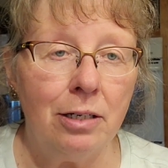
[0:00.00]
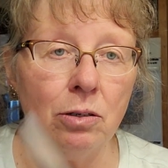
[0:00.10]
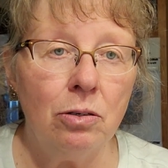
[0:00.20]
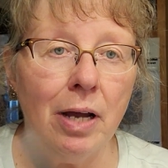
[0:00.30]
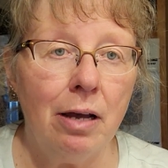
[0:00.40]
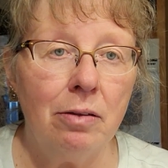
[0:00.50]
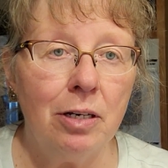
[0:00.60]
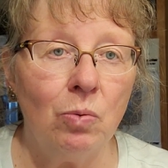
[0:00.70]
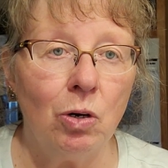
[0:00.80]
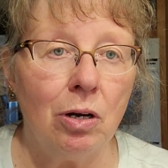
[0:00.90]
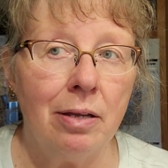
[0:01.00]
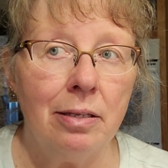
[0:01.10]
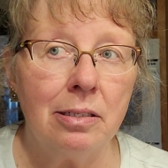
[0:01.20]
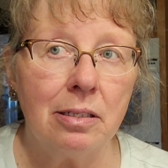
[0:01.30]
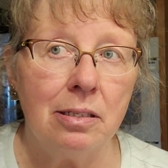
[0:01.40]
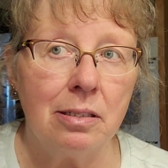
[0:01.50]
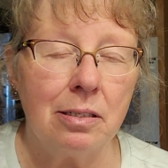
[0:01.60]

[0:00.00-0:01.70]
I don't know how they work on this because